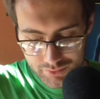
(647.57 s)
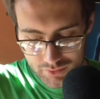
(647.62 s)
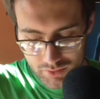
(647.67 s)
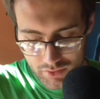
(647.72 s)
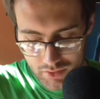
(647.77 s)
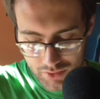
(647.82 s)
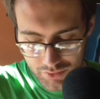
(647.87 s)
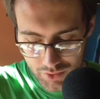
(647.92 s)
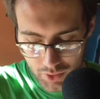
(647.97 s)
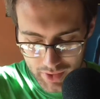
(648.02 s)

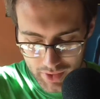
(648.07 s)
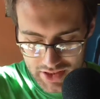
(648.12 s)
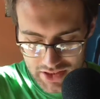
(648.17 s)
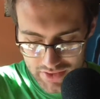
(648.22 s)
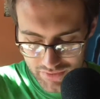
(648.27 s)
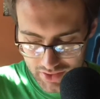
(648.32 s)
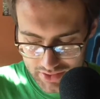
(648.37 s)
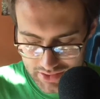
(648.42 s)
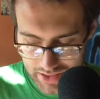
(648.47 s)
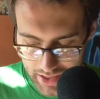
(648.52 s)
The rest
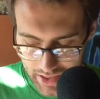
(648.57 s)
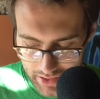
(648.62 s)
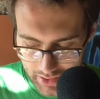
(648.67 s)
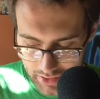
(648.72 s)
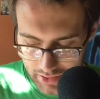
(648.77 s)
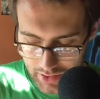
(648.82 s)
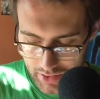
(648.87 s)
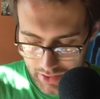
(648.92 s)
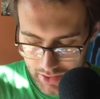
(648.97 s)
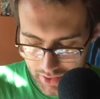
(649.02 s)
of our deck
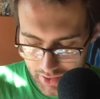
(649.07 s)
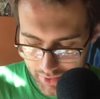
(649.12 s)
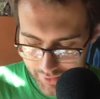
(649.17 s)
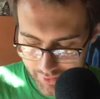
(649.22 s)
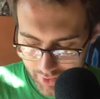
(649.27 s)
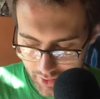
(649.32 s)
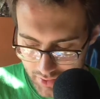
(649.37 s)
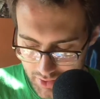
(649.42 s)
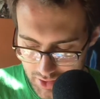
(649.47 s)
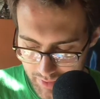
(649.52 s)
is
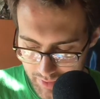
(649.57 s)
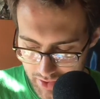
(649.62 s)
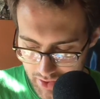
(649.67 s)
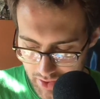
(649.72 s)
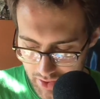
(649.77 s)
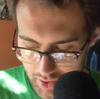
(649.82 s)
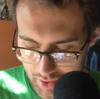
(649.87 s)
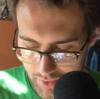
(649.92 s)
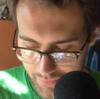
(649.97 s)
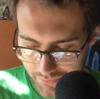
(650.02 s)
going to
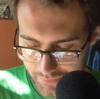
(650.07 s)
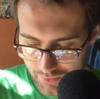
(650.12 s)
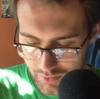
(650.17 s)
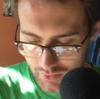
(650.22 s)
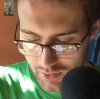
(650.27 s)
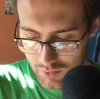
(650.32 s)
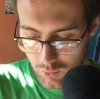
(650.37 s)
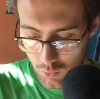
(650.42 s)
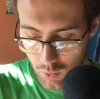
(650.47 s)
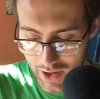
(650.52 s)
be
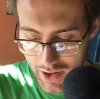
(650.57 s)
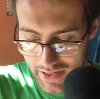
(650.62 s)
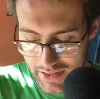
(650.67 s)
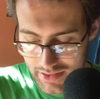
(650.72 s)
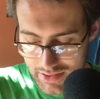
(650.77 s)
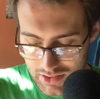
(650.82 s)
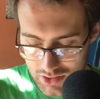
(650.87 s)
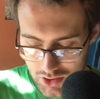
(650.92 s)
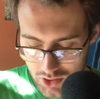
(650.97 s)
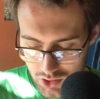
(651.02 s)

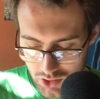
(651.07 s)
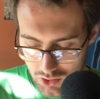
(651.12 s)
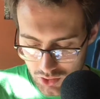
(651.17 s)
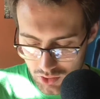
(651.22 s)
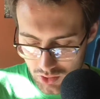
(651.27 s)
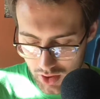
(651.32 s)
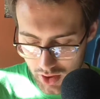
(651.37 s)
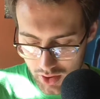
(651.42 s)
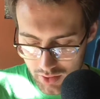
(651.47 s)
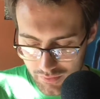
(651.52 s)
ways
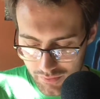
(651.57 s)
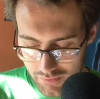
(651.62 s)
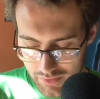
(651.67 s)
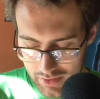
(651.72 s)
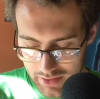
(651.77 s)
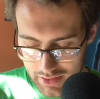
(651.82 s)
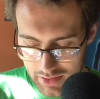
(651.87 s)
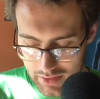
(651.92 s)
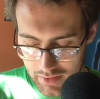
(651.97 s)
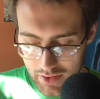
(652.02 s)
to,
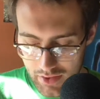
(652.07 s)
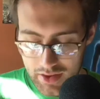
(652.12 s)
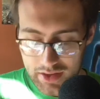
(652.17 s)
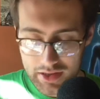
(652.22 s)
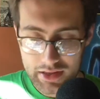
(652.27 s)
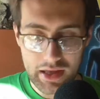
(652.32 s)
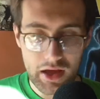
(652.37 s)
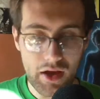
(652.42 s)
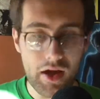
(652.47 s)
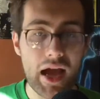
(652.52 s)
hopefully,
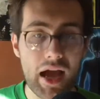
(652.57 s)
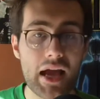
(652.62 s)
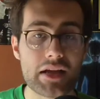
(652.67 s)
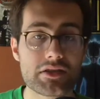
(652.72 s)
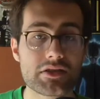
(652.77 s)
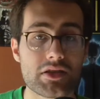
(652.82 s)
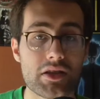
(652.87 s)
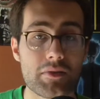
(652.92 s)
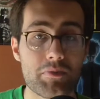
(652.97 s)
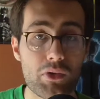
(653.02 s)
get our
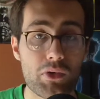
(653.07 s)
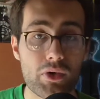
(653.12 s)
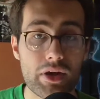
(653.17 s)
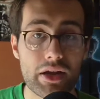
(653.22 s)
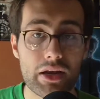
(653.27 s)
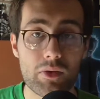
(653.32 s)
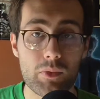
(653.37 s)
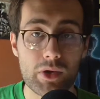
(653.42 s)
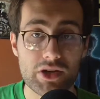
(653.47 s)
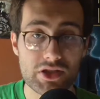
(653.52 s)
hand to the
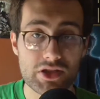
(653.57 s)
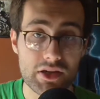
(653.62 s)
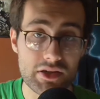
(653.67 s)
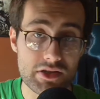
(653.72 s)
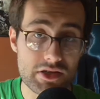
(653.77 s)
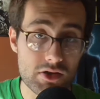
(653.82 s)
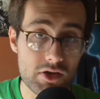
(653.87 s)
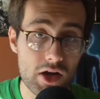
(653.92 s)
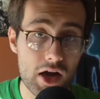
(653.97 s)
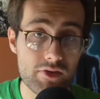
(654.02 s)
point which I
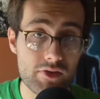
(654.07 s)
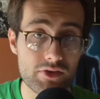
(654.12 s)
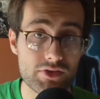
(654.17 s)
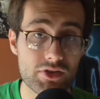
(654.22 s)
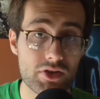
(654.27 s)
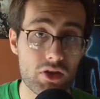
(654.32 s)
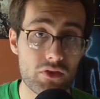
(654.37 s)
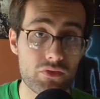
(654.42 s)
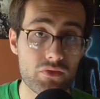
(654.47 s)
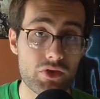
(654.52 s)
described on
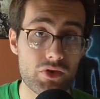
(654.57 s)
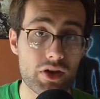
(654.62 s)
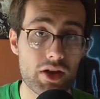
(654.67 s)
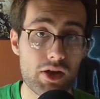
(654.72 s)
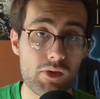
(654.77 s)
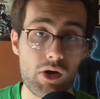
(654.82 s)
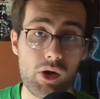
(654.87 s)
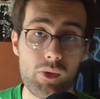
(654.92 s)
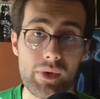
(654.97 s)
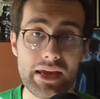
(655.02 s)
turn 3,
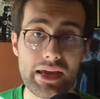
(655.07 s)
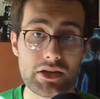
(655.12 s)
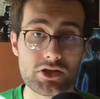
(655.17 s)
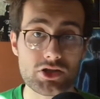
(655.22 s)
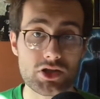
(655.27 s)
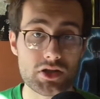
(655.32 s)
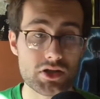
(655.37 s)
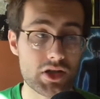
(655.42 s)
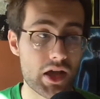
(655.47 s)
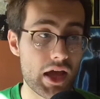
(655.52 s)
where we can
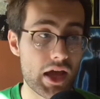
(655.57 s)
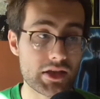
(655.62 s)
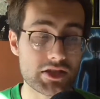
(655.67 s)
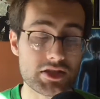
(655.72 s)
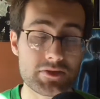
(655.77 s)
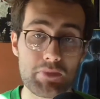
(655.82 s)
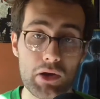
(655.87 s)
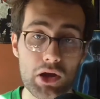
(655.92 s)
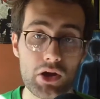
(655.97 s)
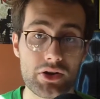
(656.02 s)
just
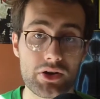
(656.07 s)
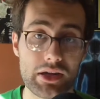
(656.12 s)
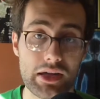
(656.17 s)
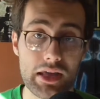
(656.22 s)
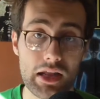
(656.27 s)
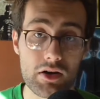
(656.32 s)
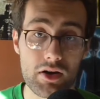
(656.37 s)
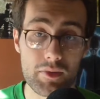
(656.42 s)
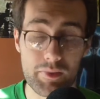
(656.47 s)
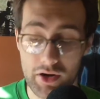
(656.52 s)
explode and
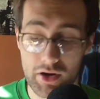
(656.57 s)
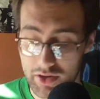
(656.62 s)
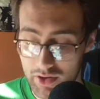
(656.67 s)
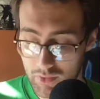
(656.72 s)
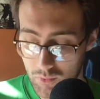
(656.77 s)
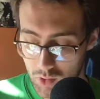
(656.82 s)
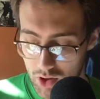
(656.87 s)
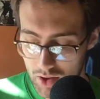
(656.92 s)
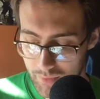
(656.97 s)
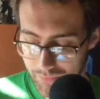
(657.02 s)
kill our opponent
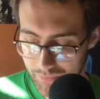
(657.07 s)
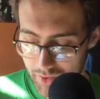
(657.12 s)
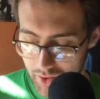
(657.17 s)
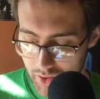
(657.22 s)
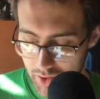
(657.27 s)
in 1.